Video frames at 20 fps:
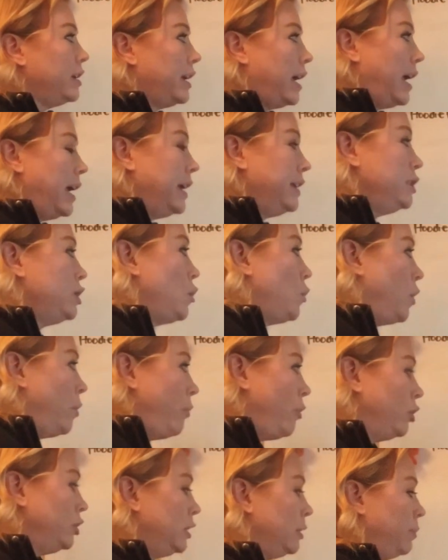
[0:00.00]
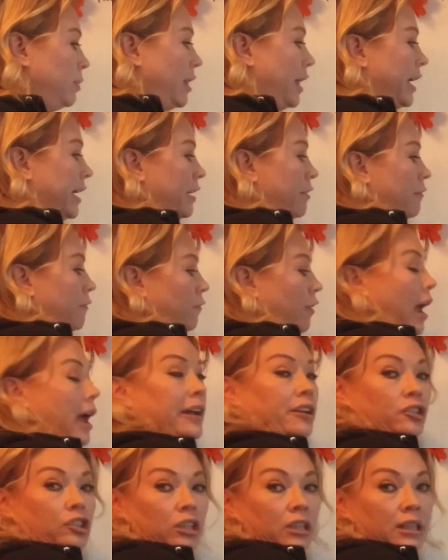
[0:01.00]
Okay, so we're multiplying a
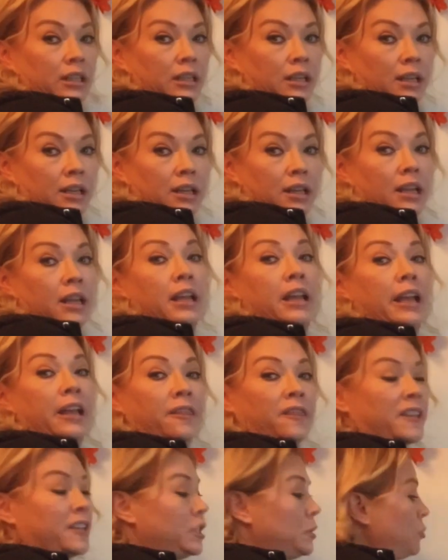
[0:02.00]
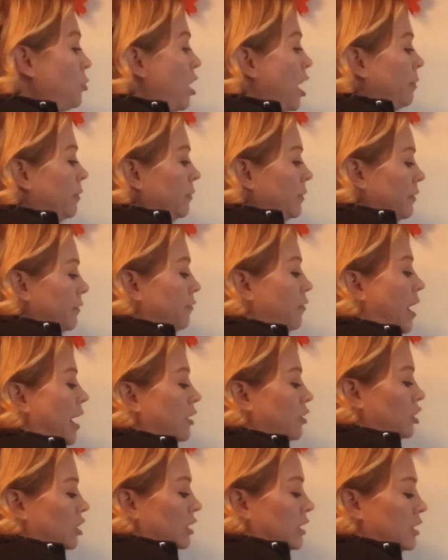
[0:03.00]
fraction. In this problem, the
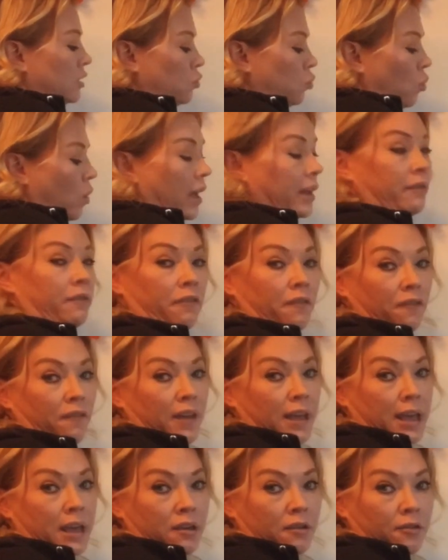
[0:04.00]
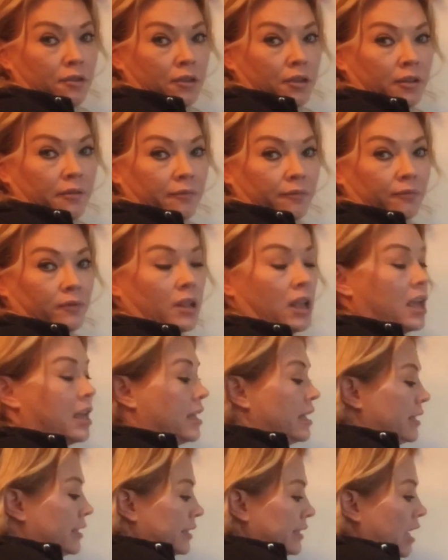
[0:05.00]
fraction is 1/5
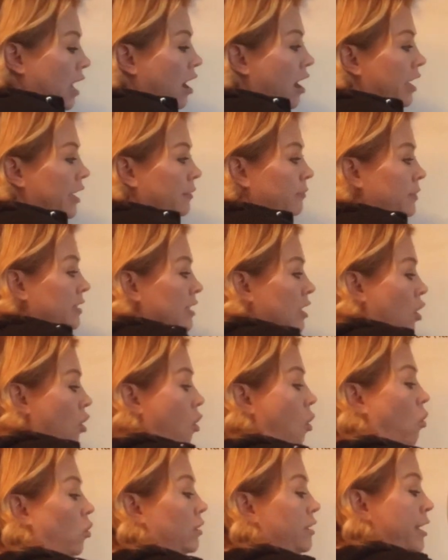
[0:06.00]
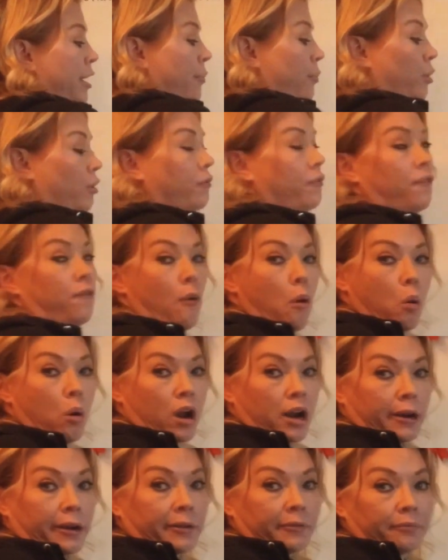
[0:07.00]
times the whole number
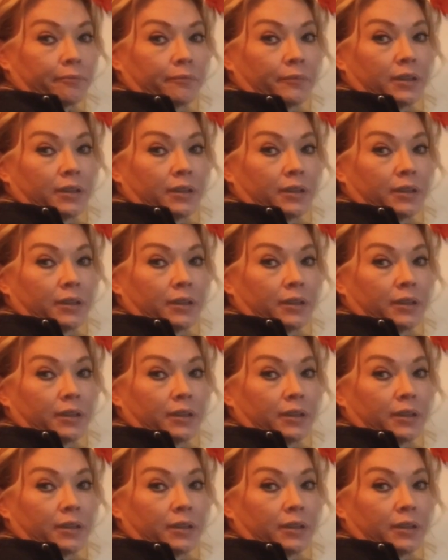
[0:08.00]
4.